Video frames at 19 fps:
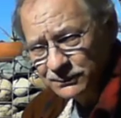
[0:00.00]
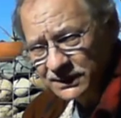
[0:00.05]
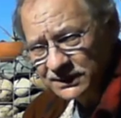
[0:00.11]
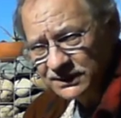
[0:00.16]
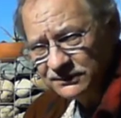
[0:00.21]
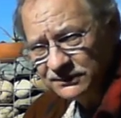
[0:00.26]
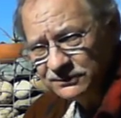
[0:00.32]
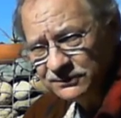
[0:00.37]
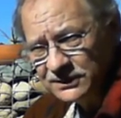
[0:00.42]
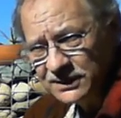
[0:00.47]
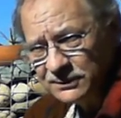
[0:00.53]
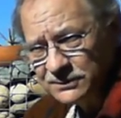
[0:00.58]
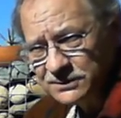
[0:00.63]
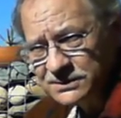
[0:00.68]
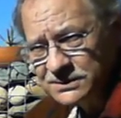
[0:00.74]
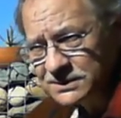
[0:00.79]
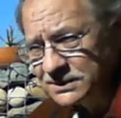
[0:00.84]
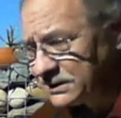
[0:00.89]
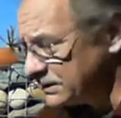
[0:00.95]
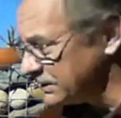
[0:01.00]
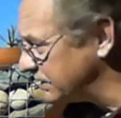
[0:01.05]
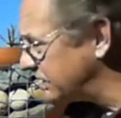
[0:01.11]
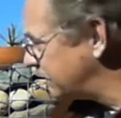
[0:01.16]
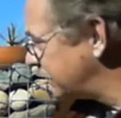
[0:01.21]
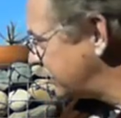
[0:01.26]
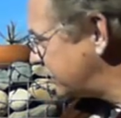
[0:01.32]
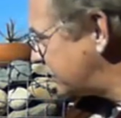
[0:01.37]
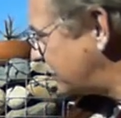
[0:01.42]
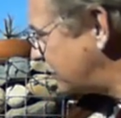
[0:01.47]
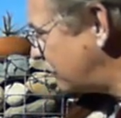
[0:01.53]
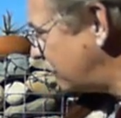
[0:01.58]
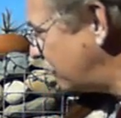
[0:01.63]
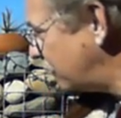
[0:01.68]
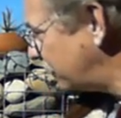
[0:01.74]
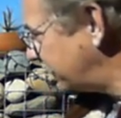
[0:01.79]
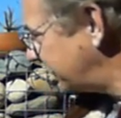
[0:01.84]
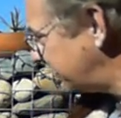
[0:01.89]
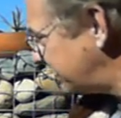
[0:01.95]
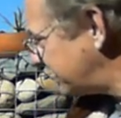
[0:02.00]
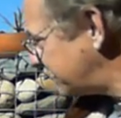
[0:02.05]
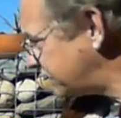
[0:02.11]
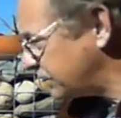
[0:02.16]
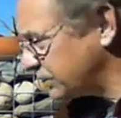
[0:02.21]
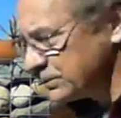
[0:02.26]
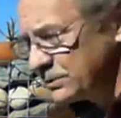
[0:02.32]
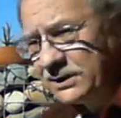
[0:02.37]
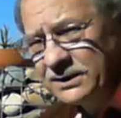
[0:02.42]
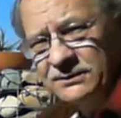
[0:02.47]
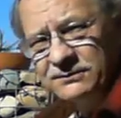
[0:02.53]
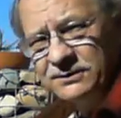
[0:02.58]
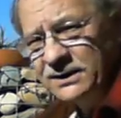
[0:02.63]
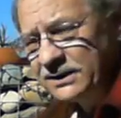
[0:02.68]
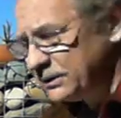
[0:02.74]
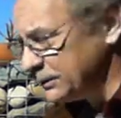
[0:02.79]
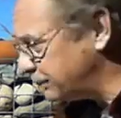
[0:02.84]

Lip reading: making flowers. So the whole deal is to try to find a